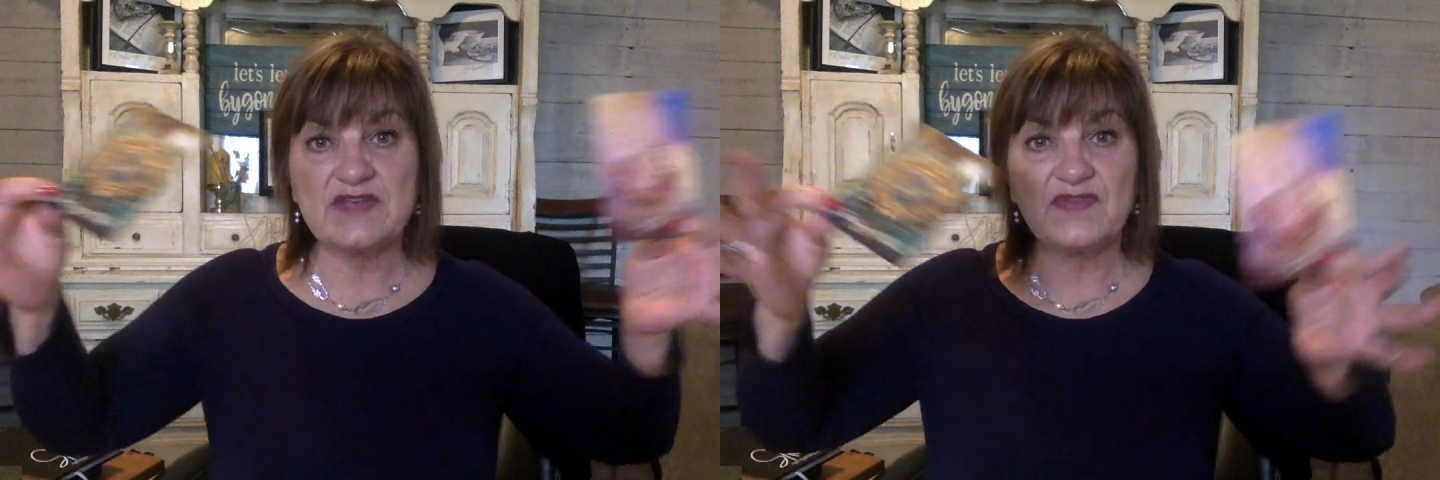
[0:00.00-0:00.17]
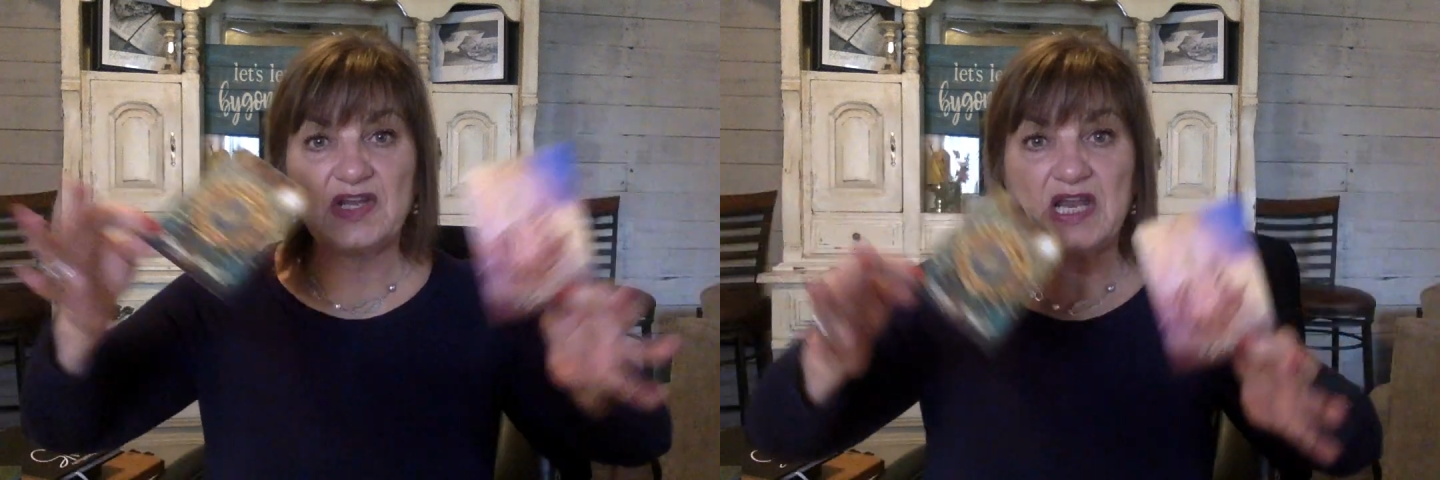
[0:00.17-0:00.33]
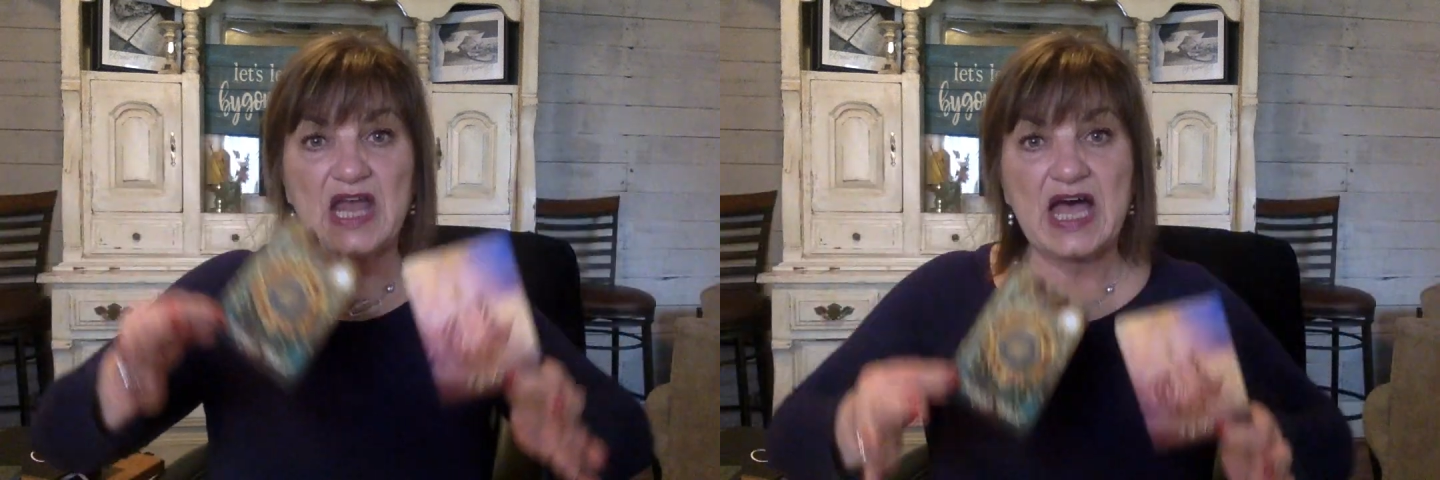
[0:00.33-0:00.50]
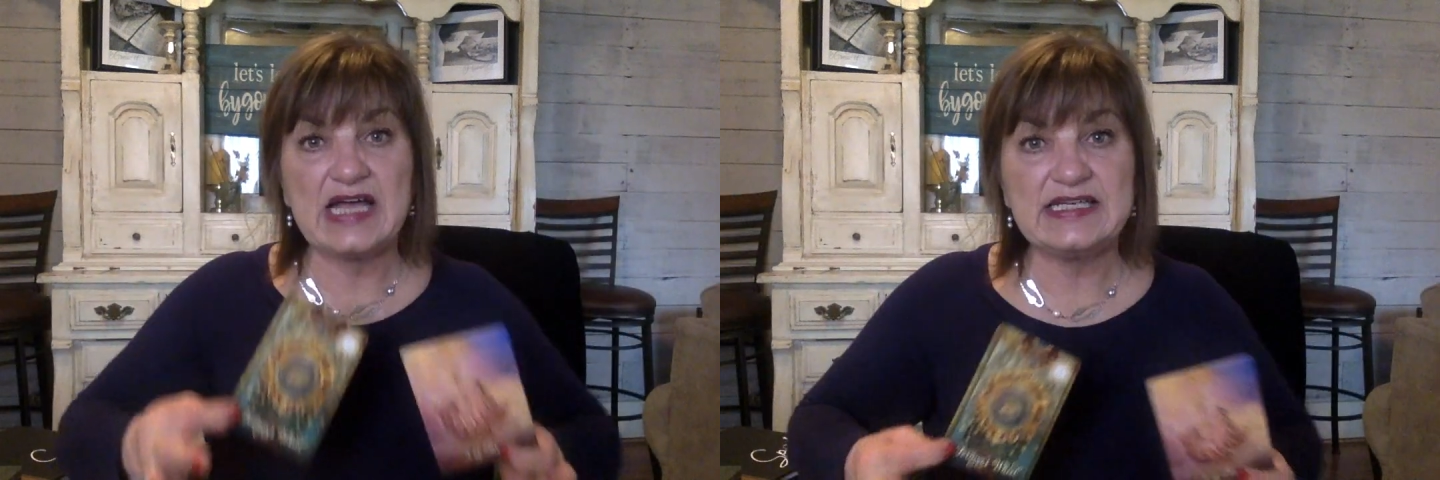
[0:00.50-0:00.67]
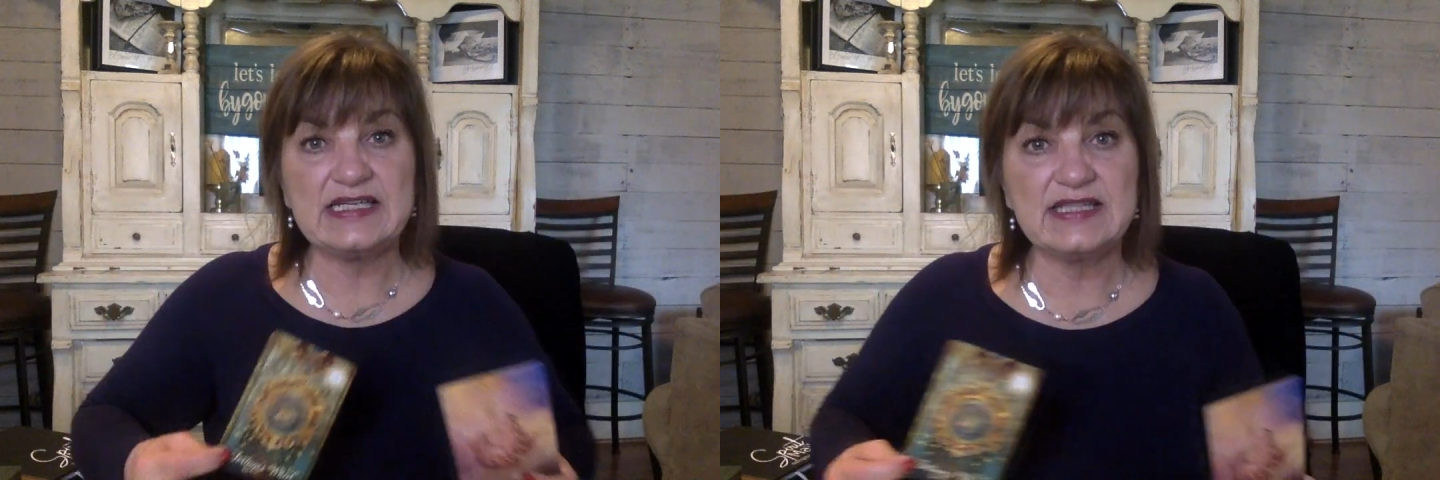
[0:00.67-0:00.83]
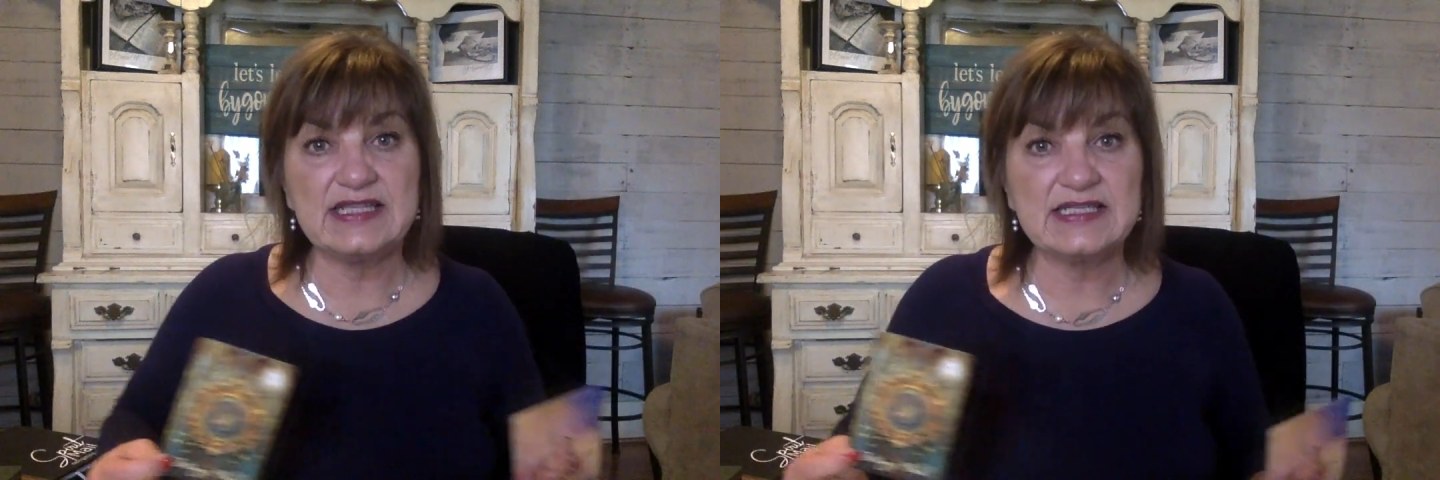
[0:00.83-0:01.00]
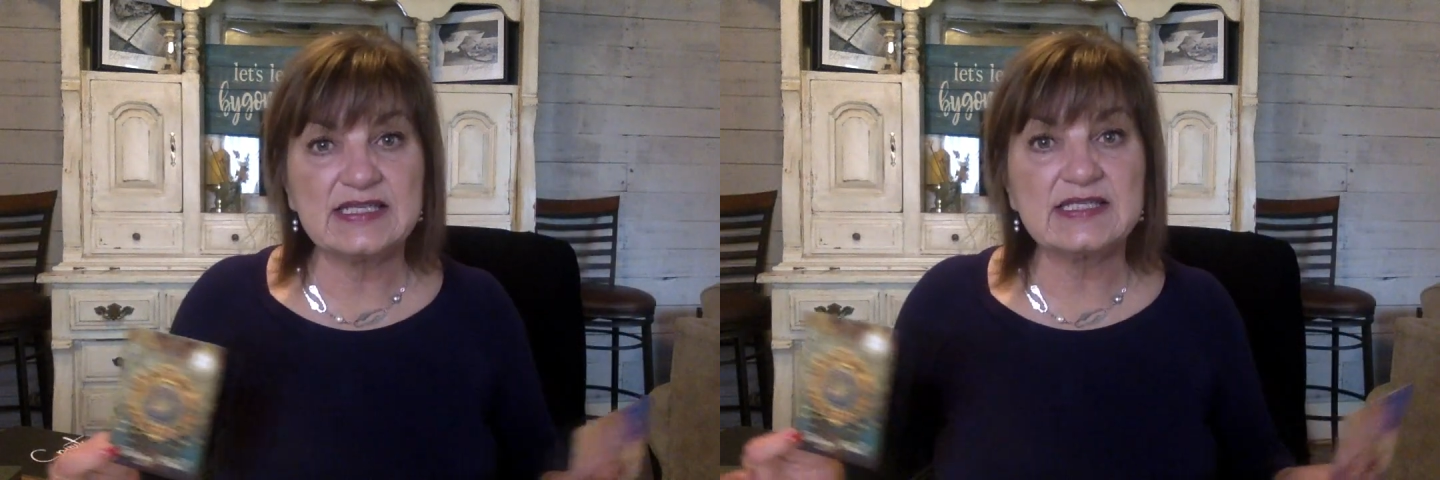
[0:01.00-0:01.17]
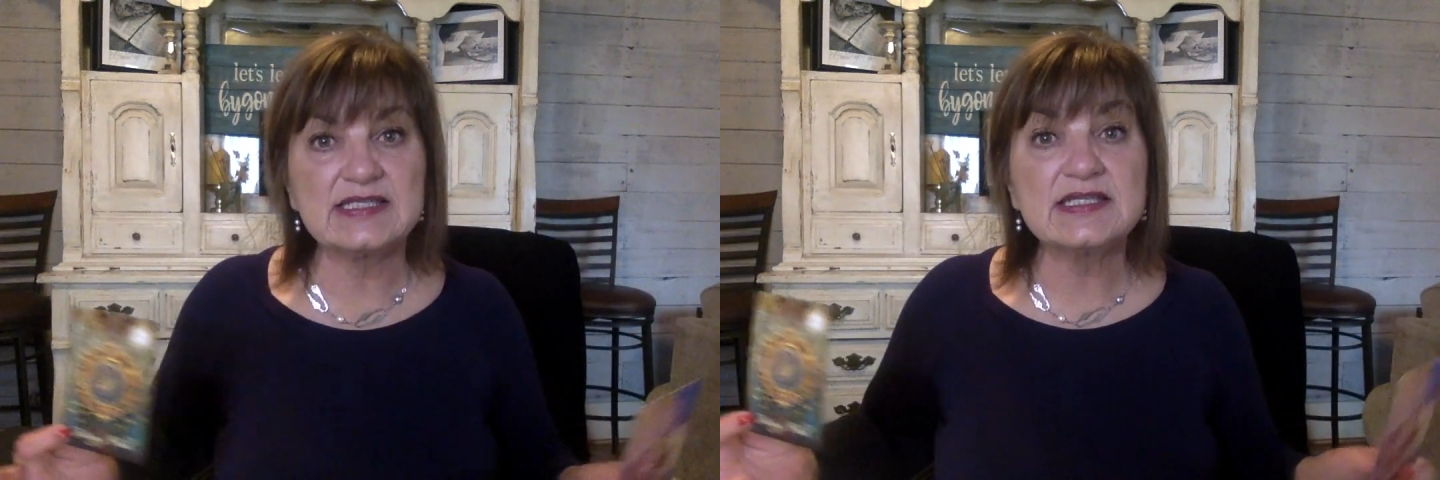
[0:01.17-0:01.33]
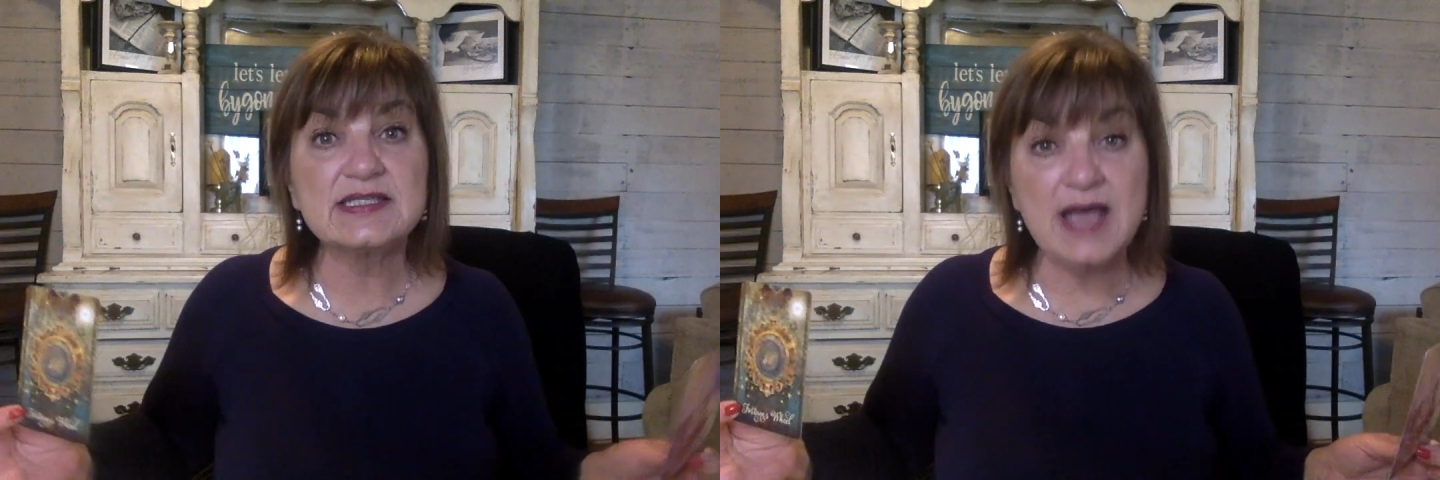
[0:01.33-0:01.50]
have aligned, and this
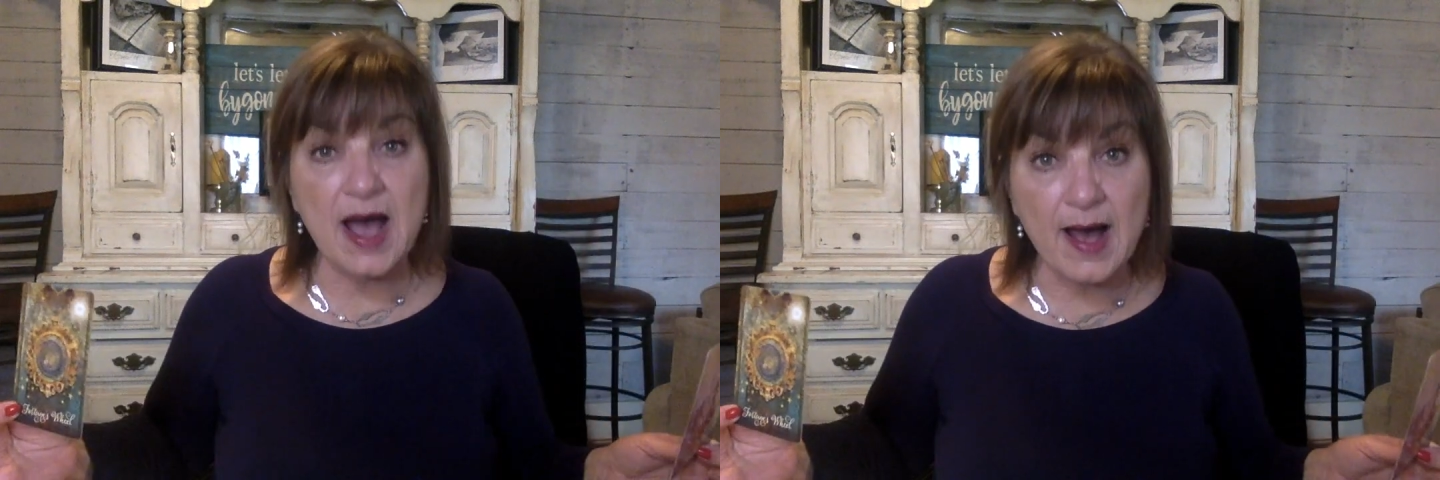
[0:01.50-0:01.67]
is a